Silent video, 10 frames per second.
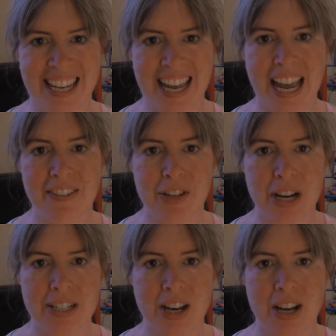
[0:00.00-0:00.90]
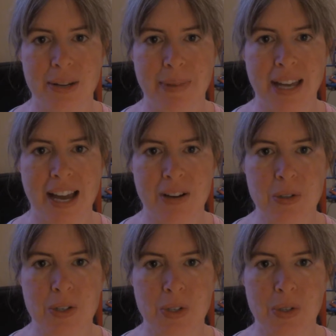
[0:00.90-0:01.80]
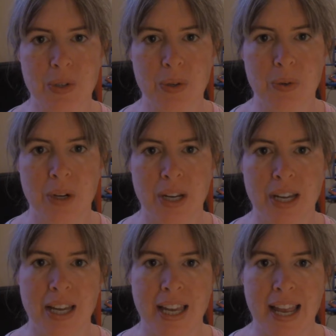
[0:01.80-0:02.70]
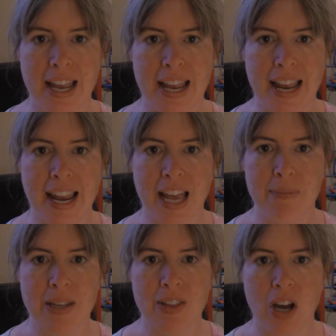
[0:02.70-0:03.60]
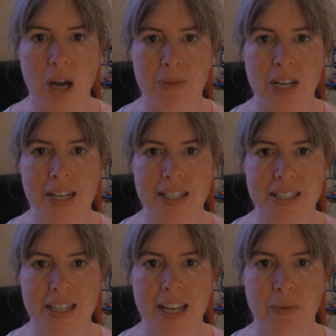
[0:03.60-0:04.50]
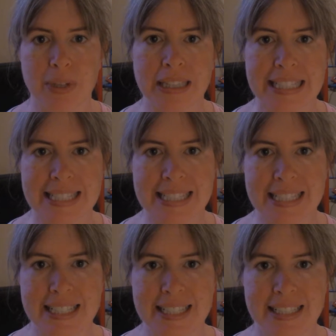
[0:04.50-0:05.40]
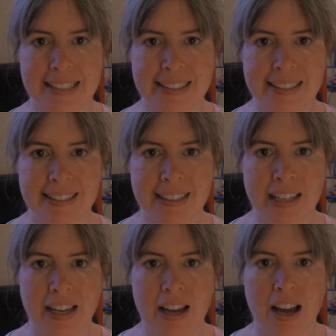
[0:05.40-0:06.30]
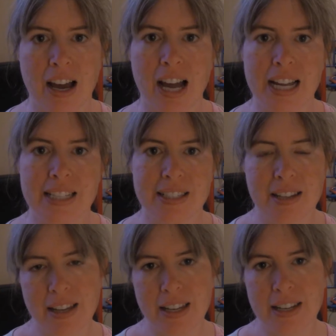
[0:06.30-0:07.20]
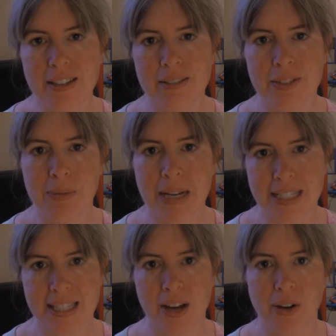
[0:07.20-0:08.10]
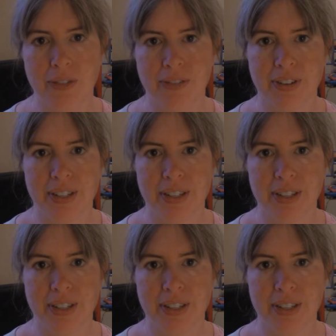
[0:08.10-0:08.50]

After I taught him how to hand me the object and release it, I said to myself,